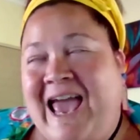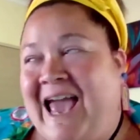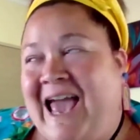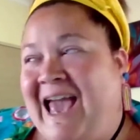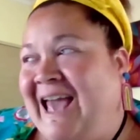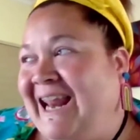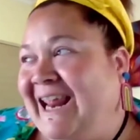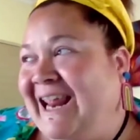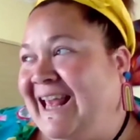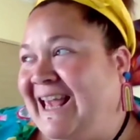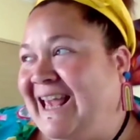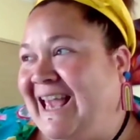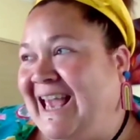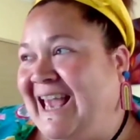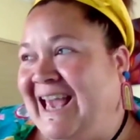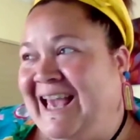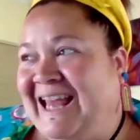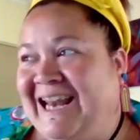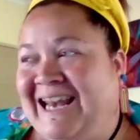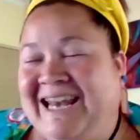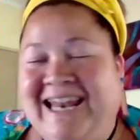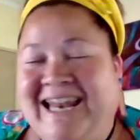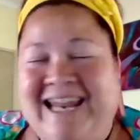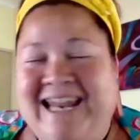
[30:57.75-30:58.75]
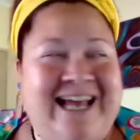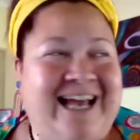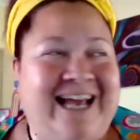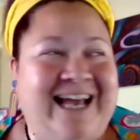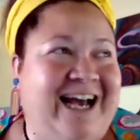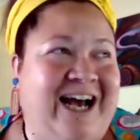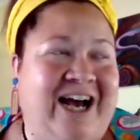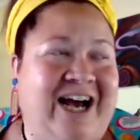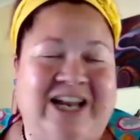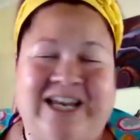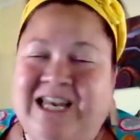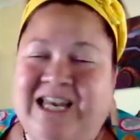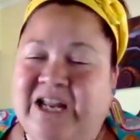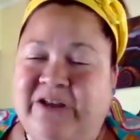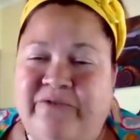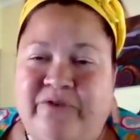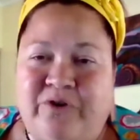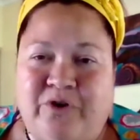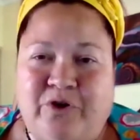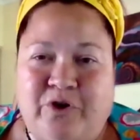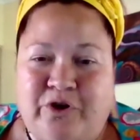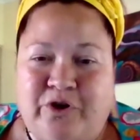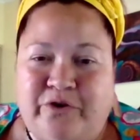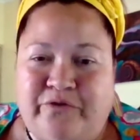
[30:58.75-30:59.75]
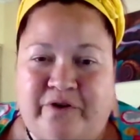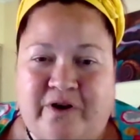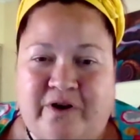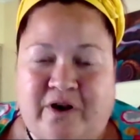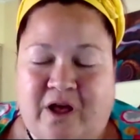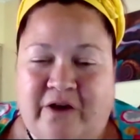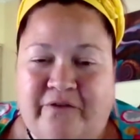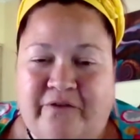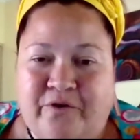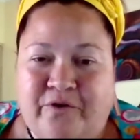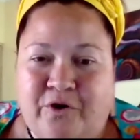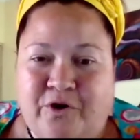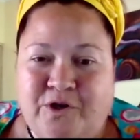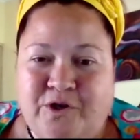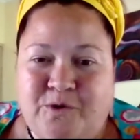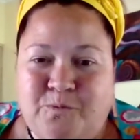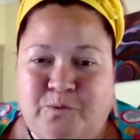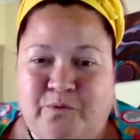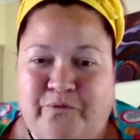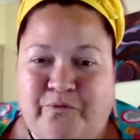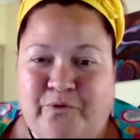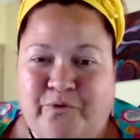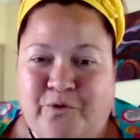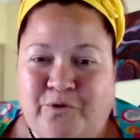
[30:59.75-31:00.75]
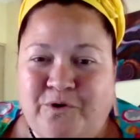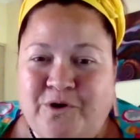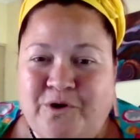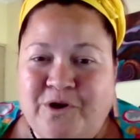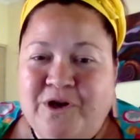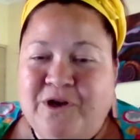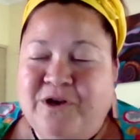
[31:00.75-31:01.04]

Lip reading: And again, I'd never heard of a life coach before.